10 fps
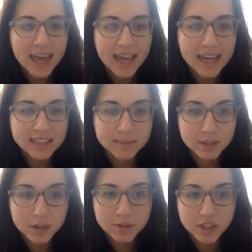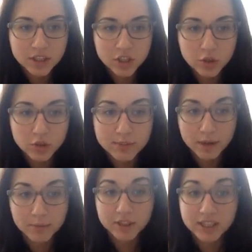A subscription to
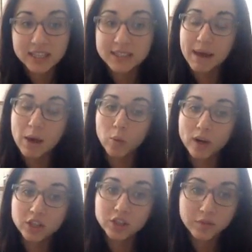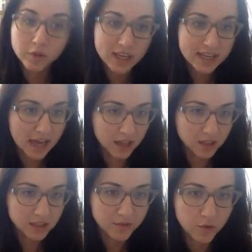Smart Music is about
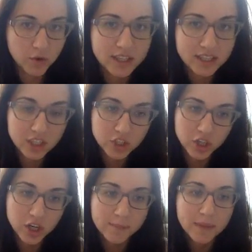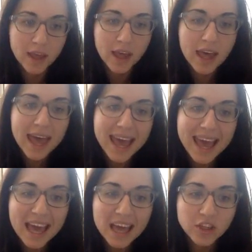$140 for the teacher
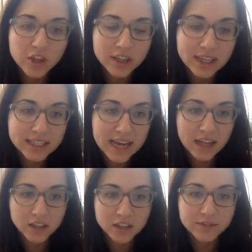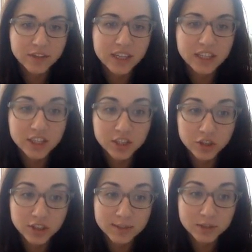and $30 for each
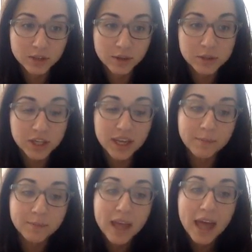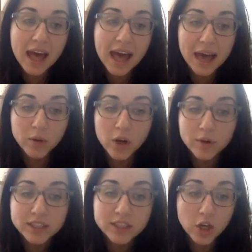student subscription. I would
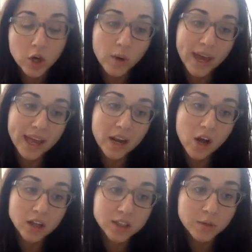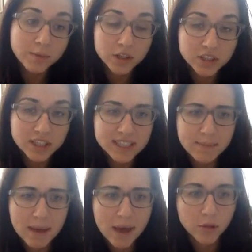always go and also purchase
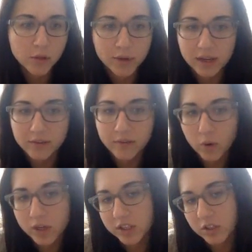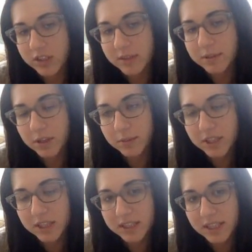about 3 to 4 student
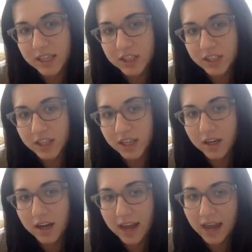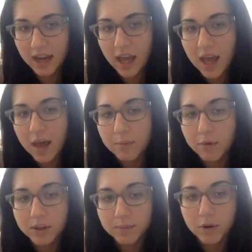subscriptions each year and
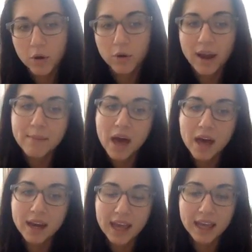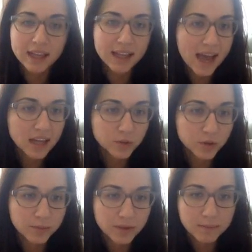put the program on a
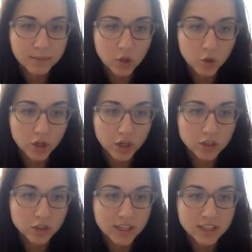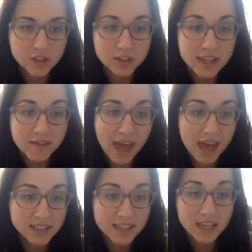classroom computer so that students have
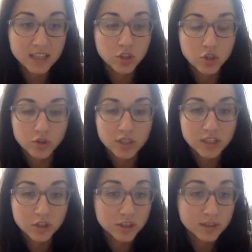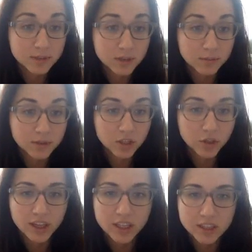access to the student subscription
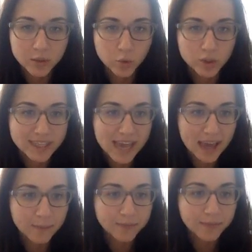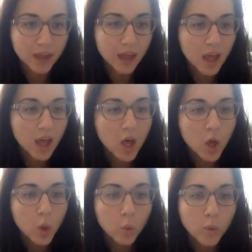during the school day.
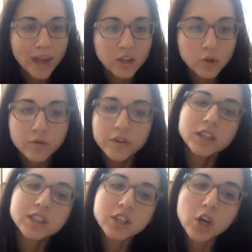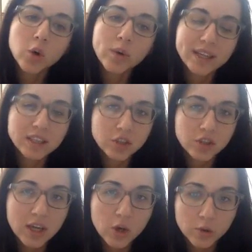When you first go into
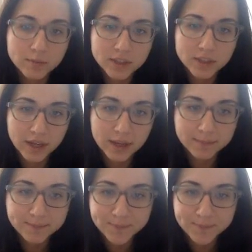the home screen,